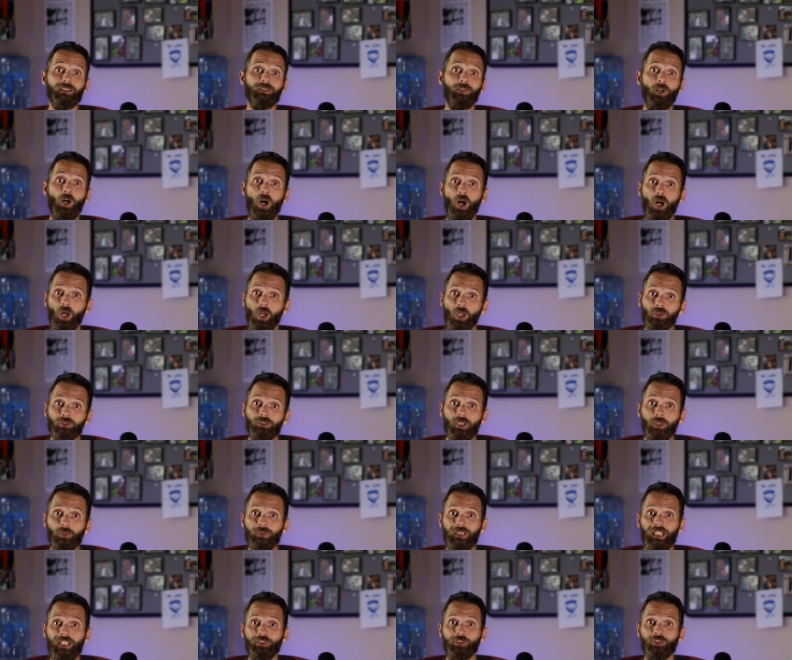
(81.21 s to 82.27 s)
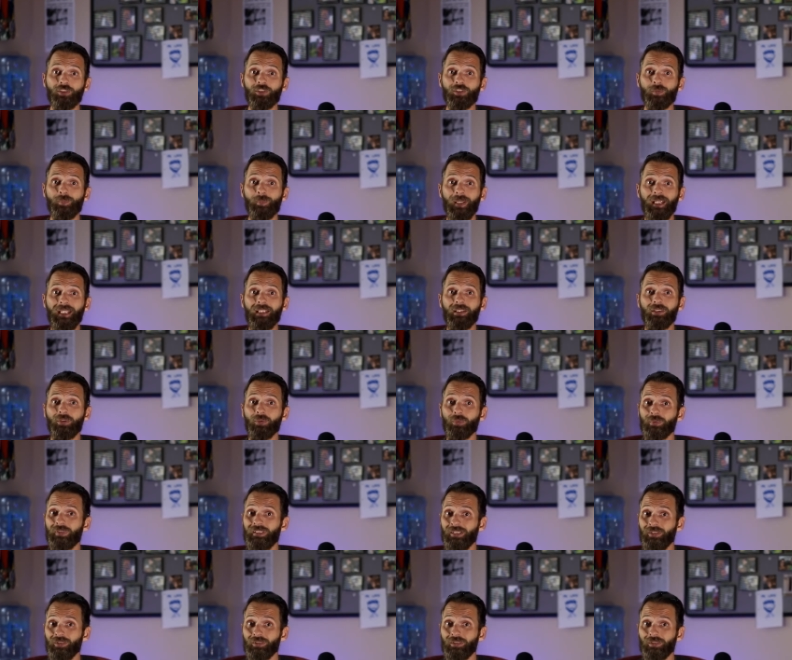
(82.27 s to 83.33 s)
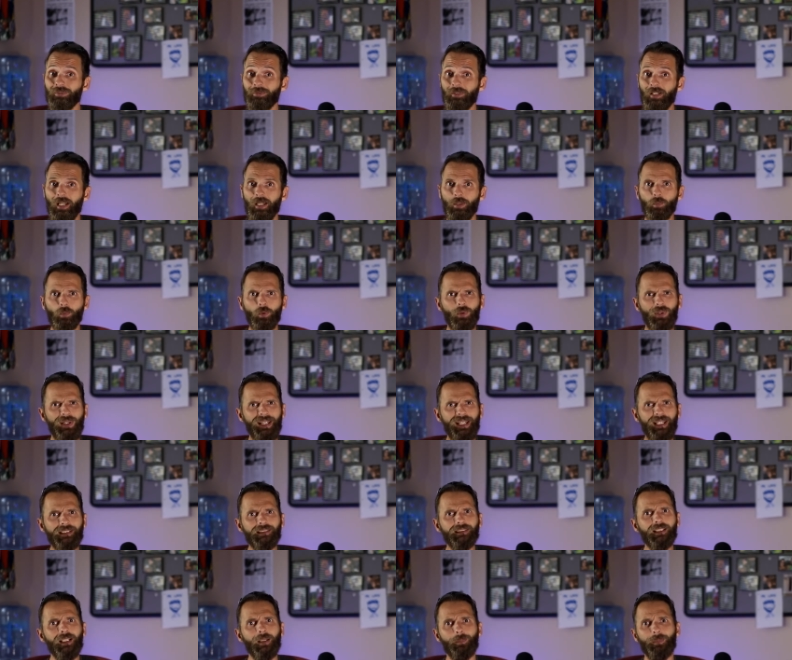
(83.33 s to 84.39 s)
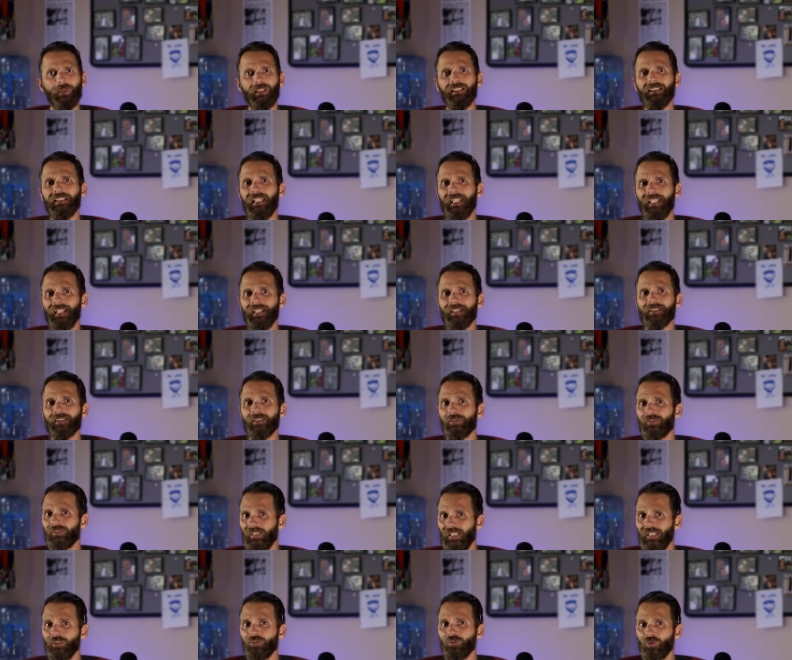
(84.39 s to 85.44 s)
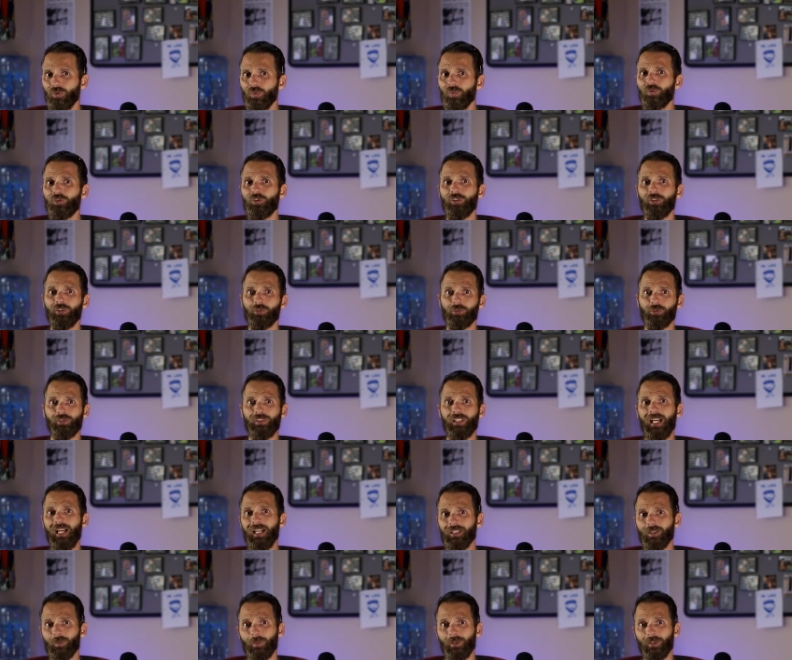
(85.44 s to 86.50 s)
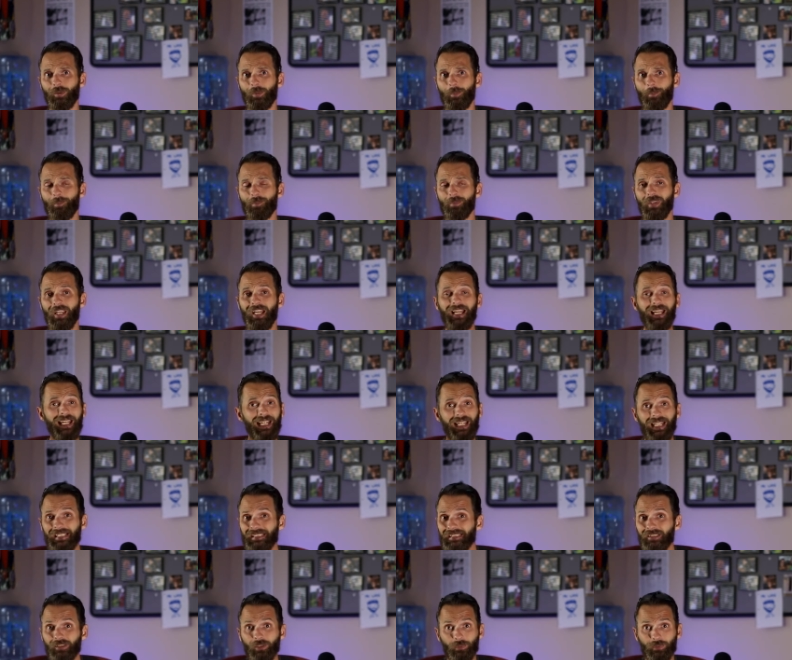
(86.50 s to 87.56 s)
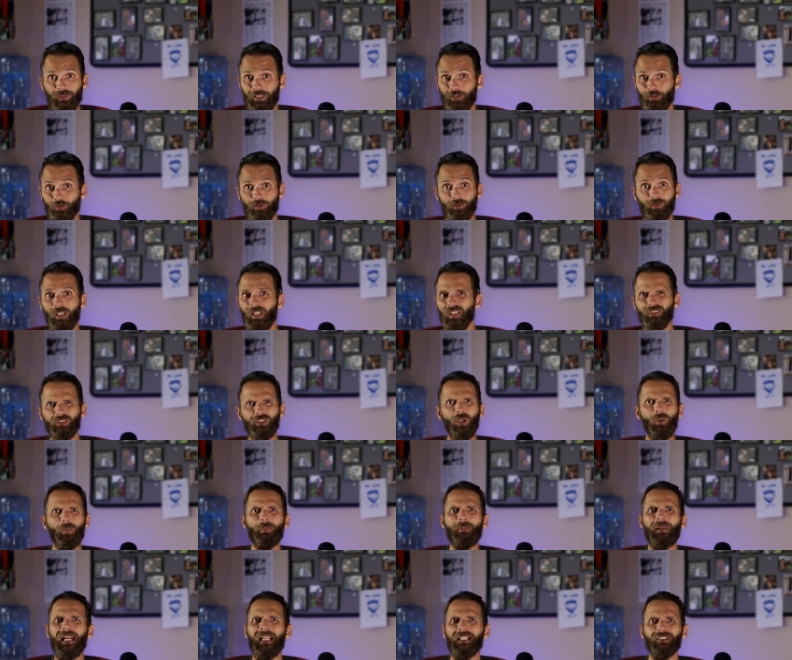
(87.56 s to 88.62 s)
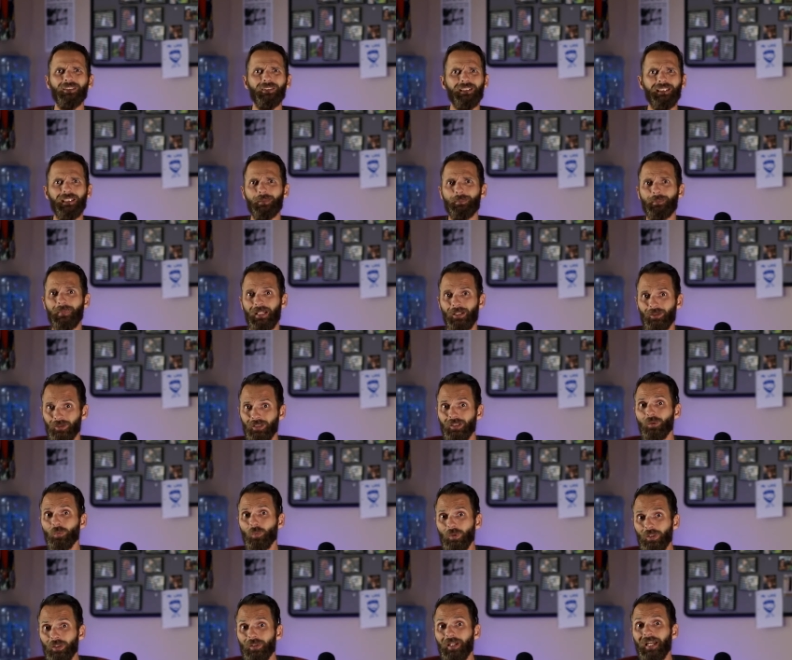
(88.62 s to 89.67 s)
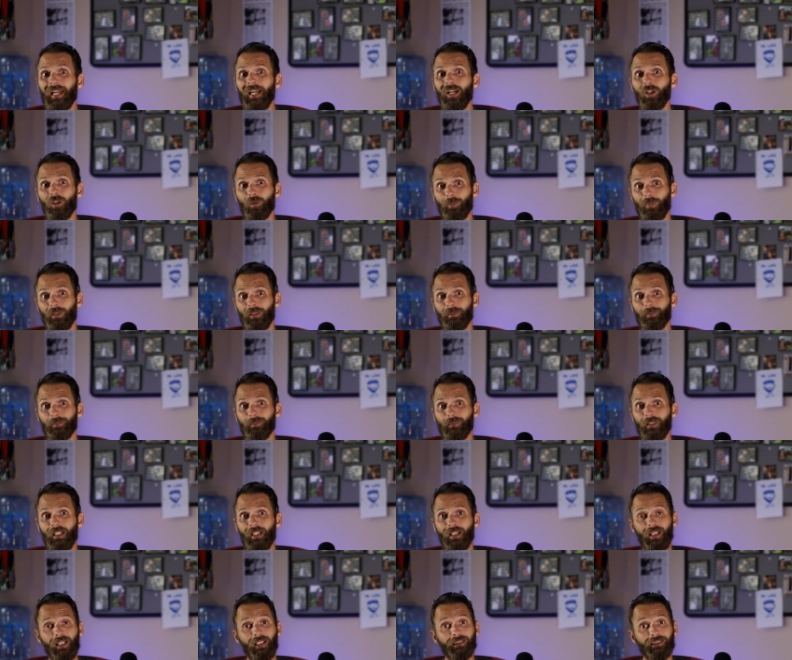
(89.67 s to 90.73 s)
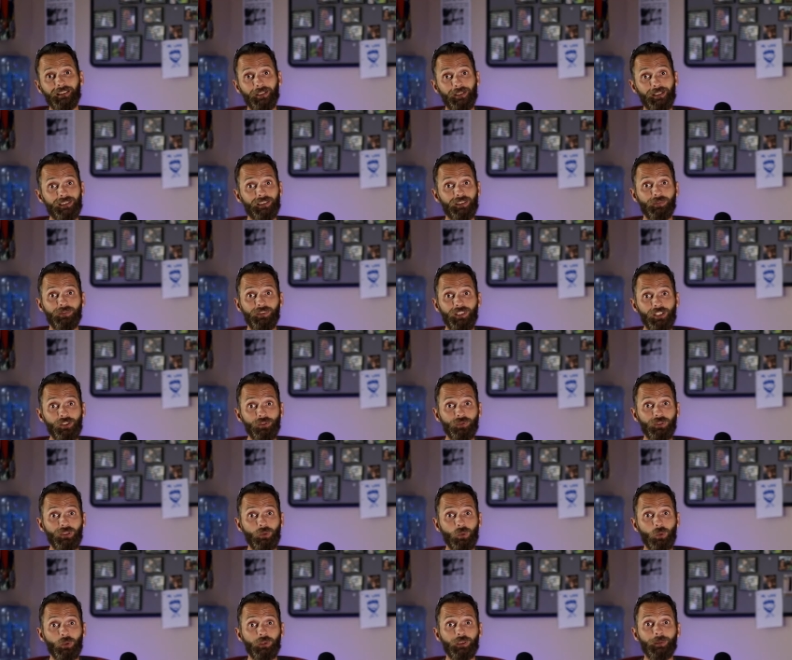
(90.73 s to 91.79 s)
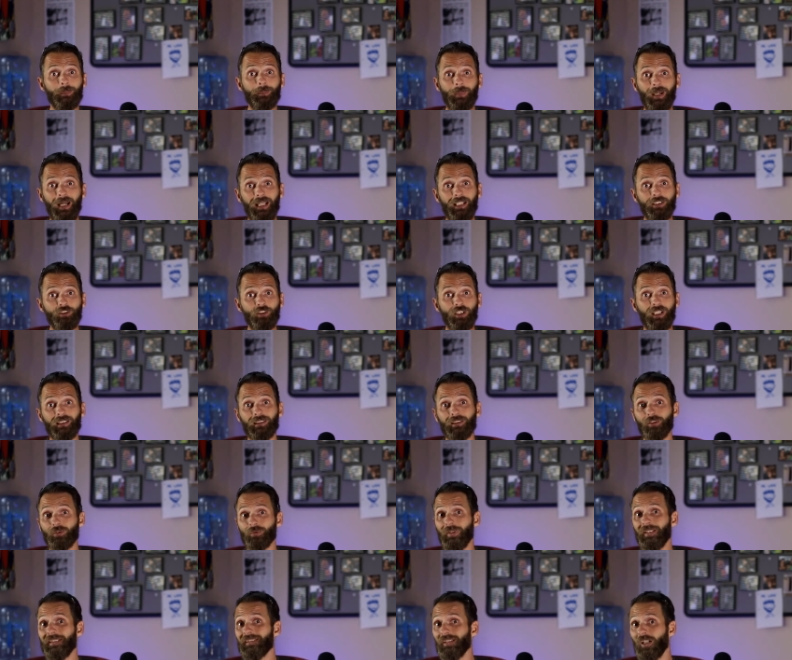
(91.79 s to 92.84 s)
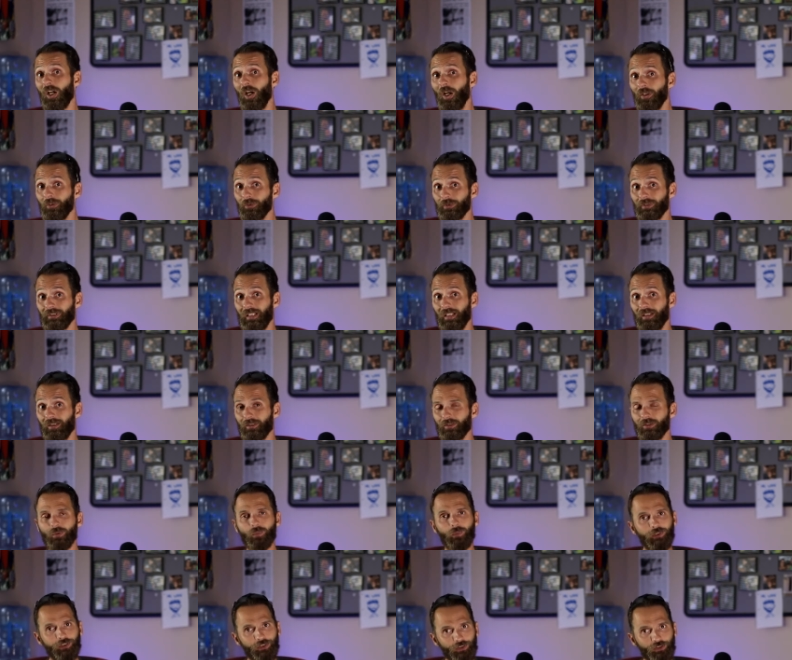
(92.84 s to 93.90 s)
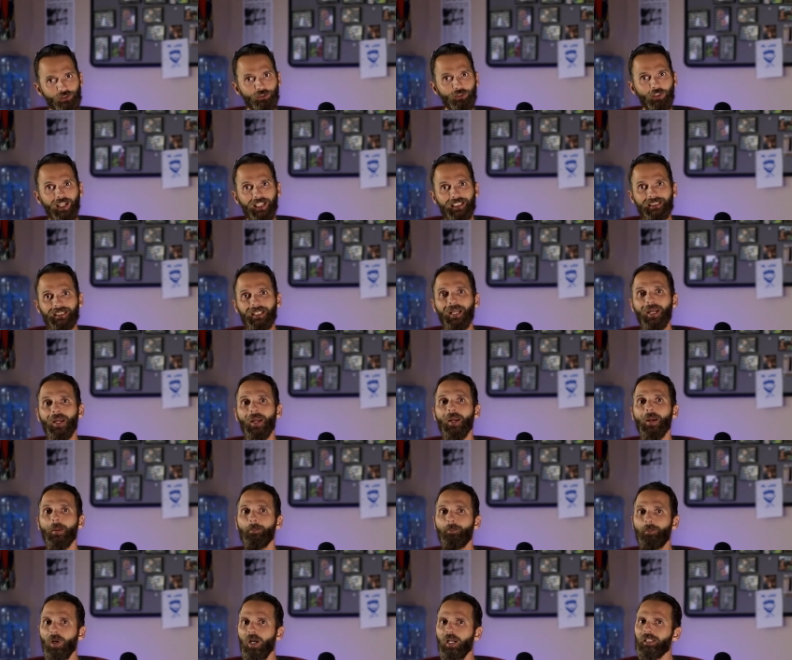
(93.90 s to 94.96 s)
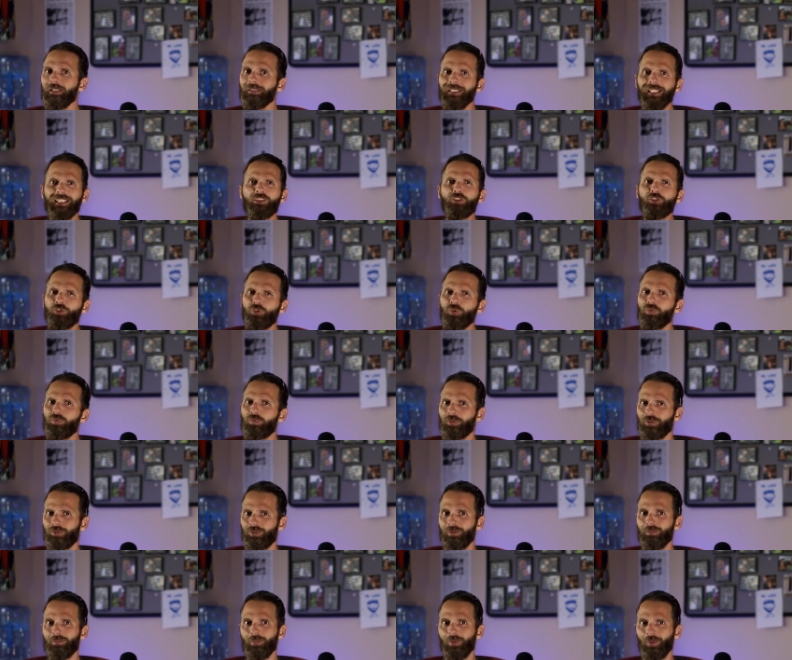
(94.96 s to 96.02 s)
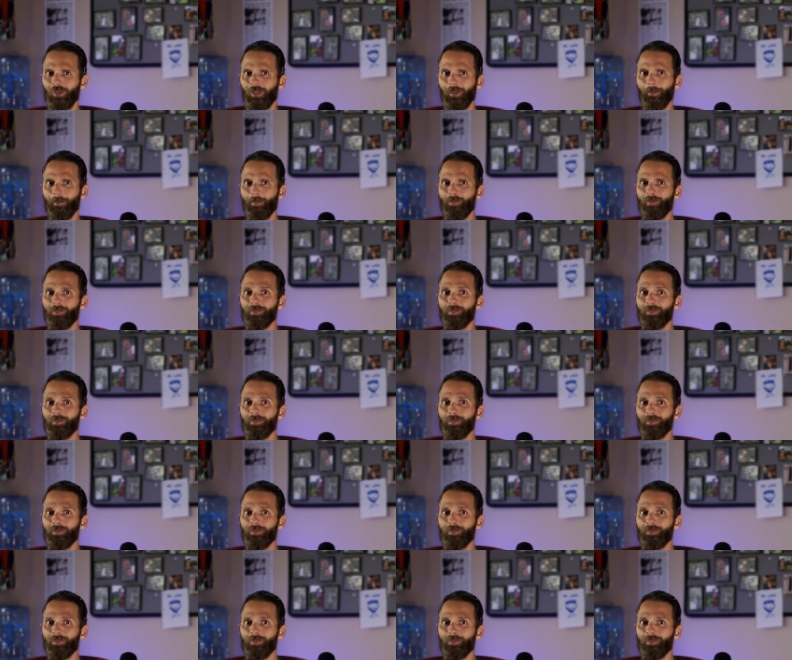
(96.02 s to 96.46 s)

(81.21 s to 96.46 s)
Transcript: of all donations made through Tiltify will end up in the hands of St. Jude Children's Hospital. Any donation, no matter the amount, will help. Now, as of this recording, my channel has raised $100, which is great, but let's shoot for some more.